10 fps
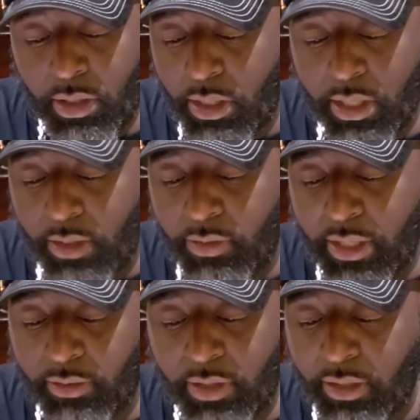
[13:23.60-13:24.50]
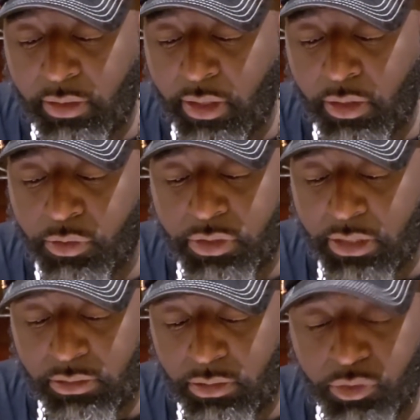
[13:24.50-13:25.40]
then you're
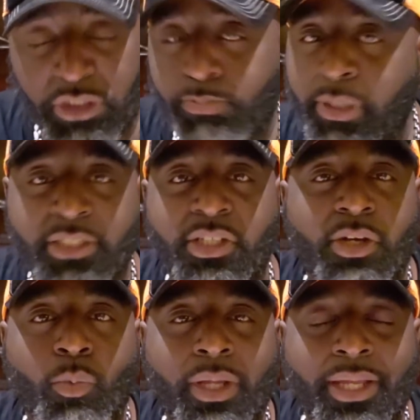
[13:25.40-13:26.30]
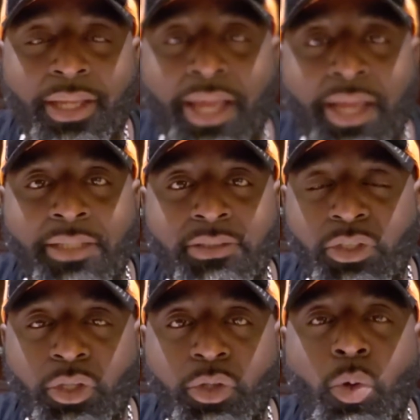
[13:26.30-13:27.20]
just pissing in the wind, guys.
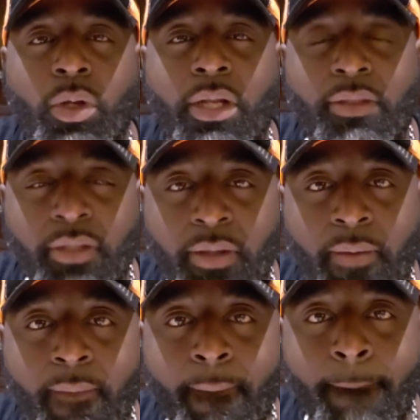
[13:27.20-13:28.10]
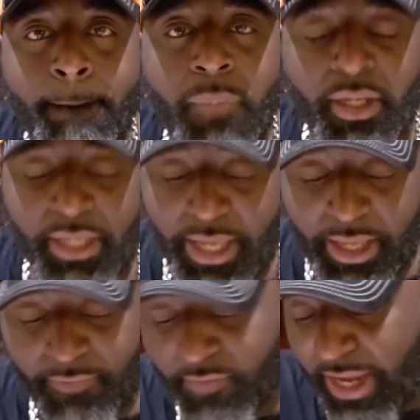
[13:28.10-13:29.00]
You're doing nothing.
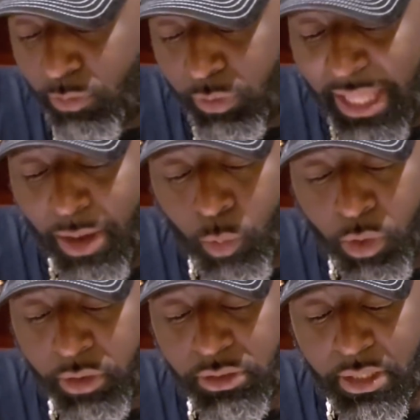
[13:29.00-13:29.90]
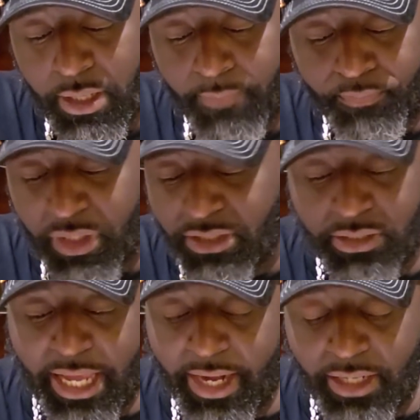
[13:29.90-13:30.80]
Again, faith without works is
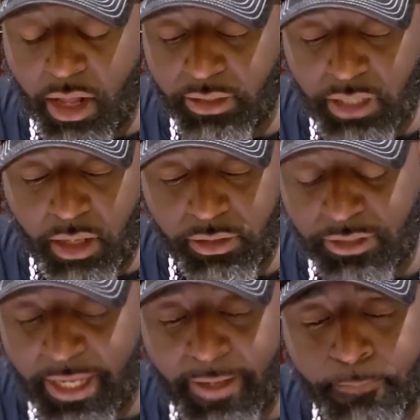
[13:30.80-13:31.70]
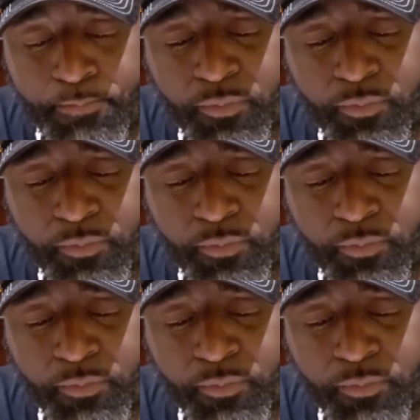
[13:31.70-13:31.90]
dead. Is all it's saying.